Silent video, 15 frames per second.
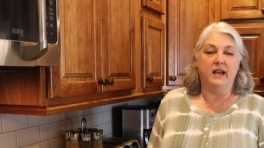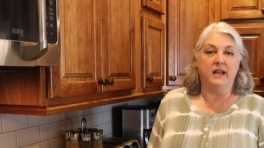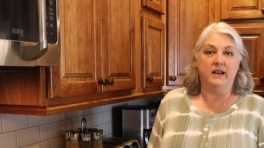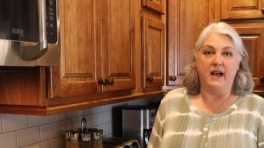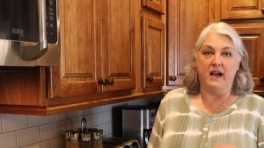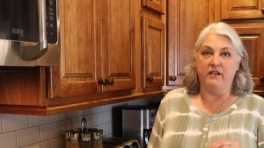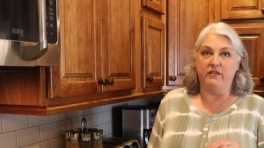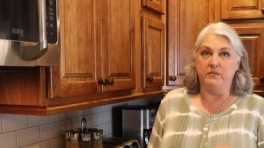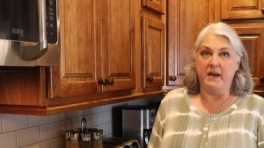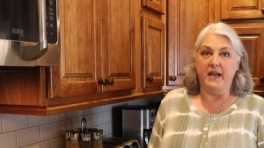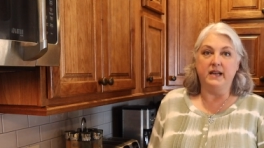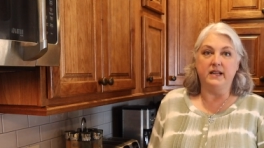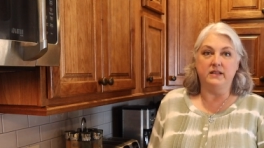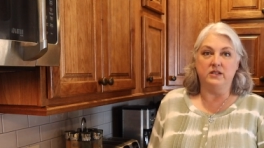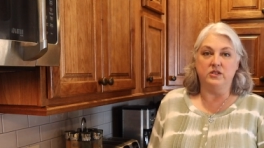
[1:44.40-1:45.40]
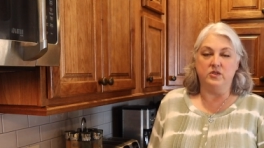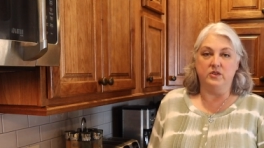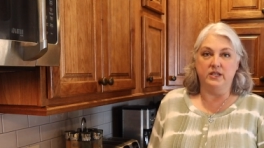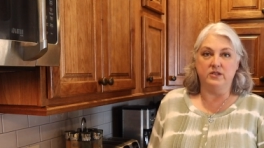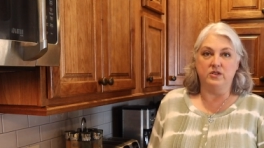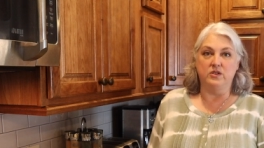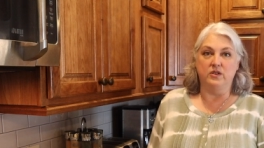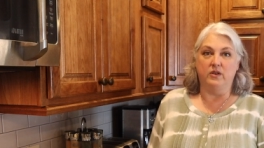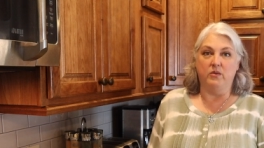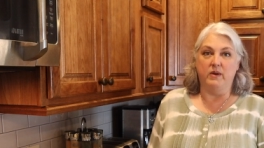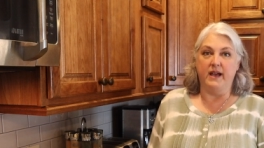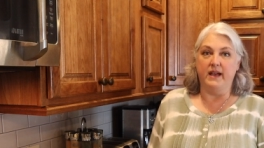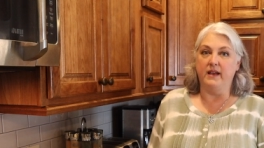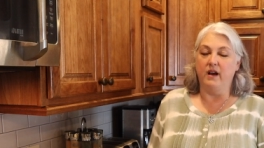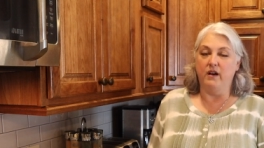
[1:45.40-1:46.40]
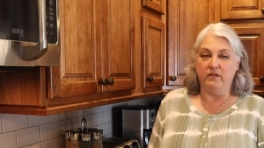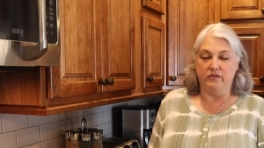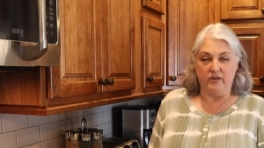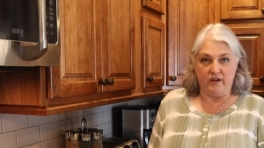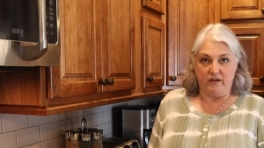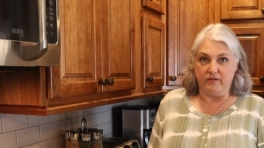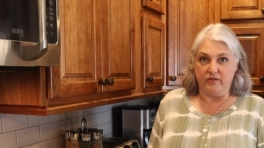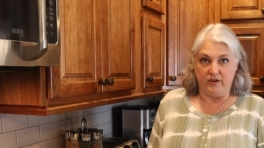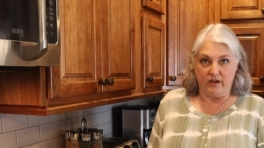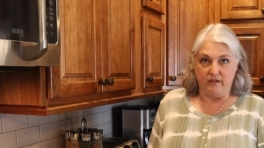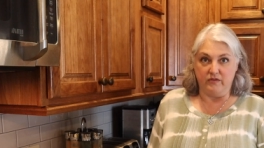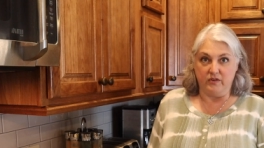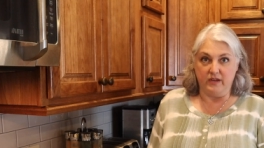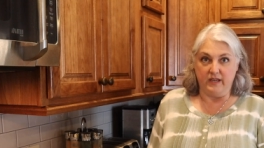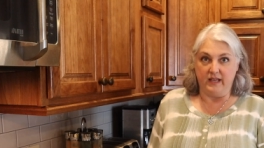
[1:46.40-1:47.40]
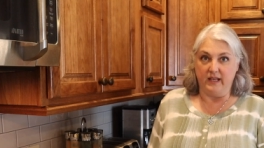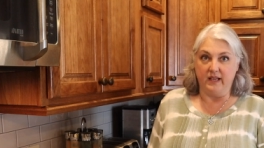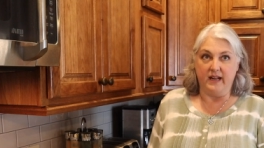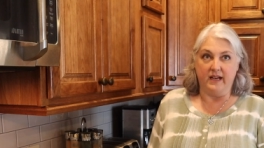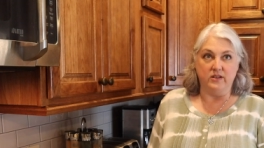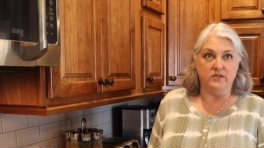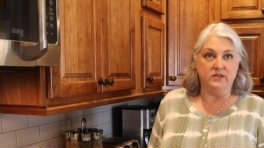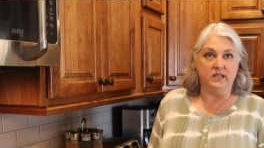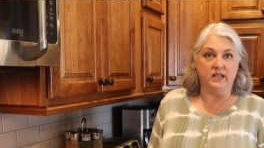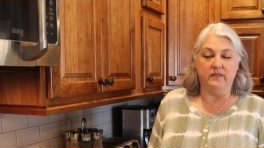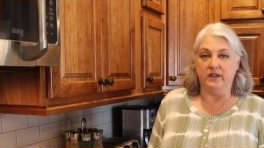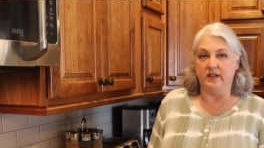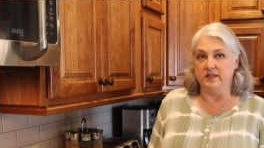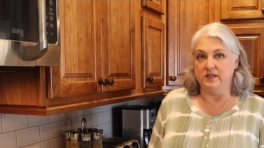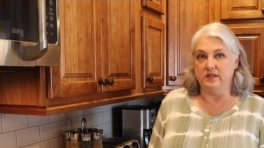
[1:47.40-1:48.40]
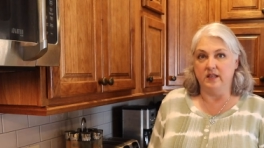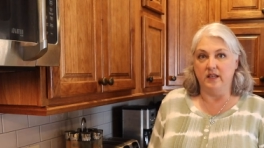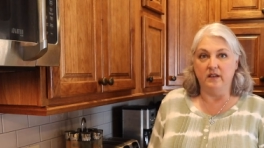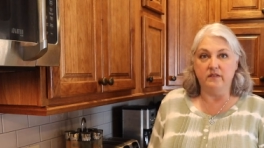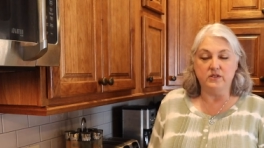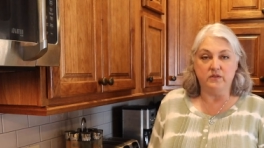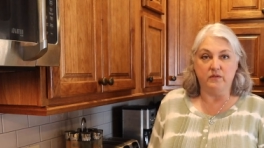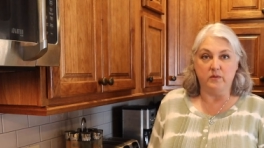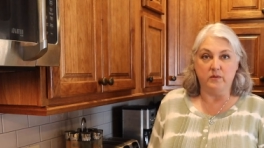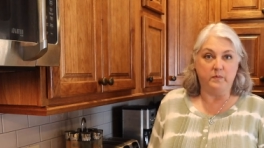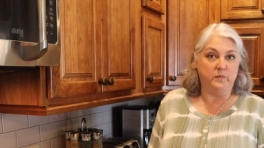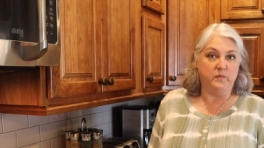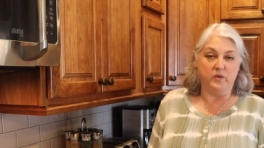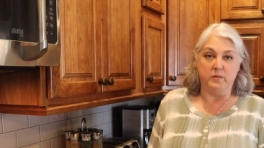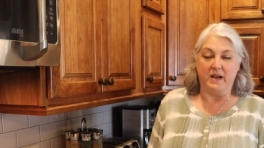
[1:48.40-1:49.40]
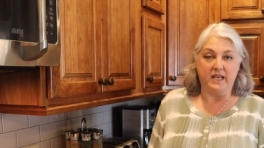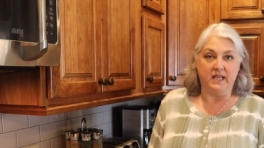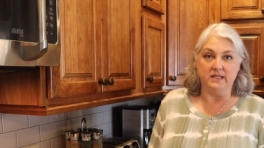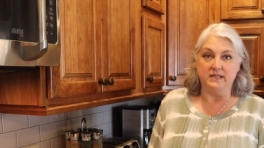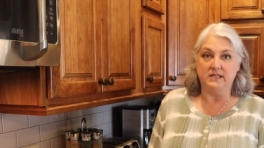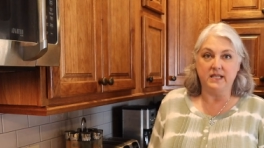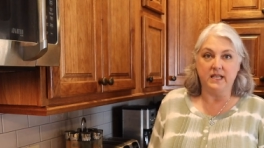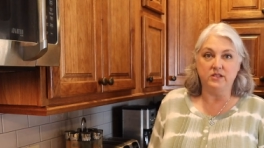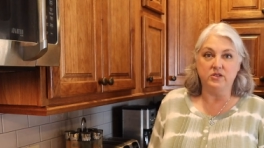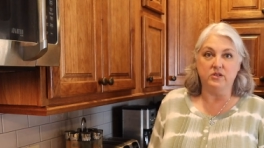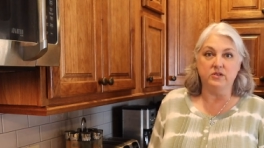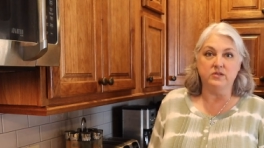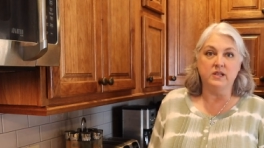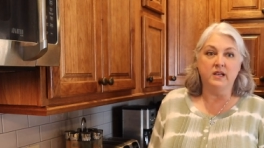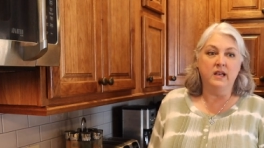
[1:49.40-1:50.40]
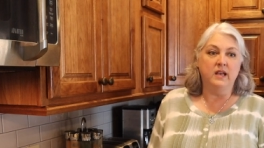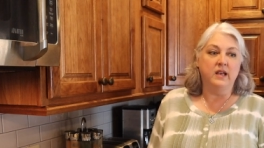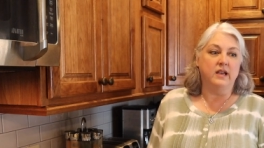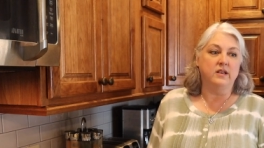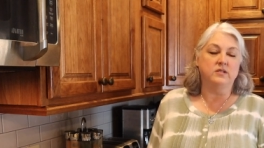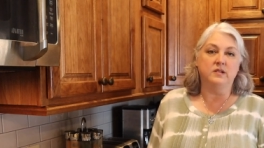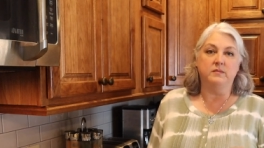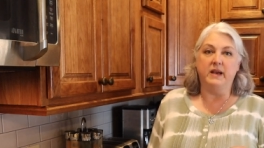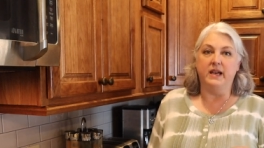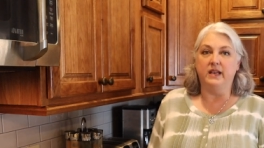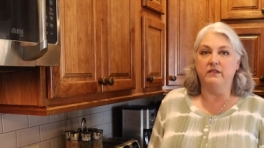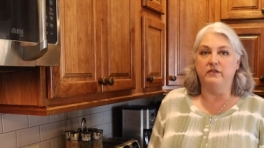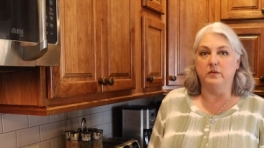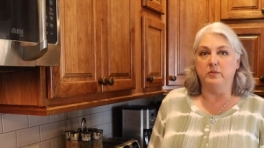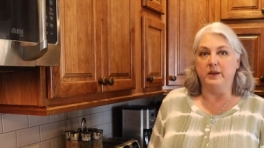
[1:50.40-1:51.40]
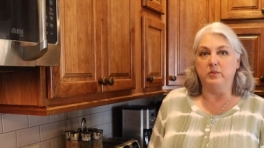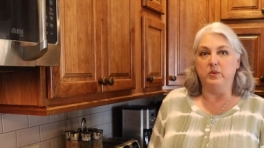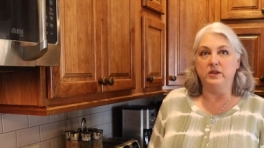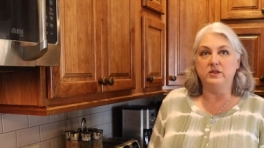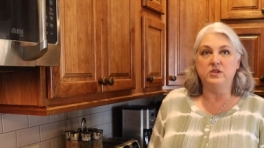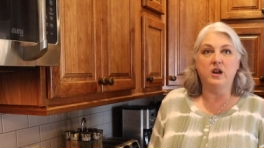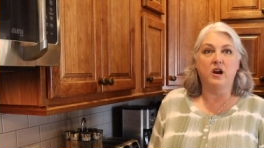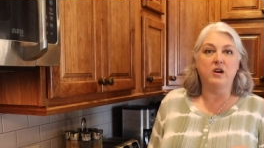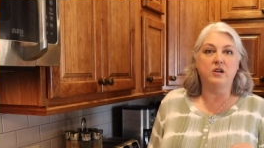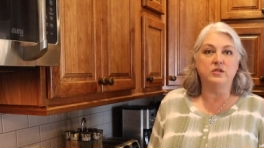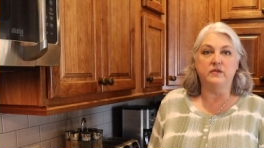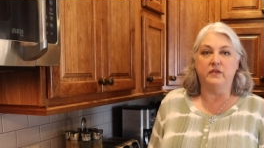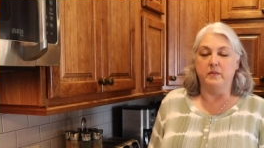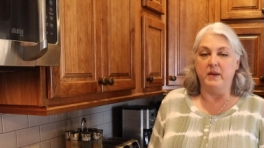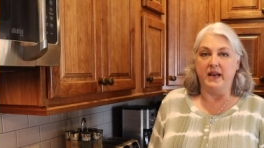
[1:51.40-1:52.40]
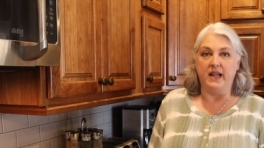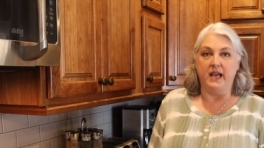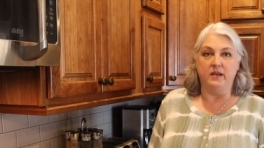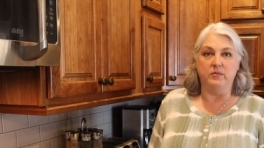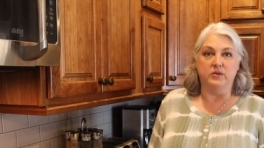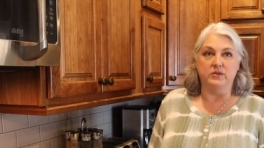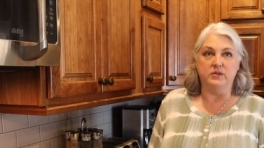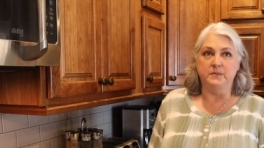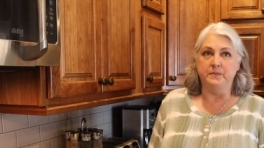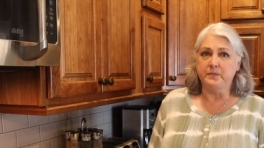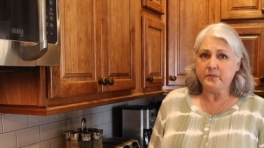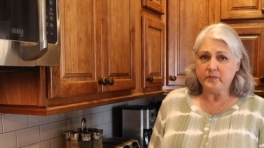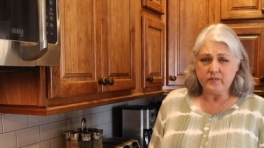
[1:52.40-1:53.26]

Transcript: and I've made it the traditional way over and over and over again. I used to give it as gifts for my kids' teachers. I used to make it for people at church, for my neighbors,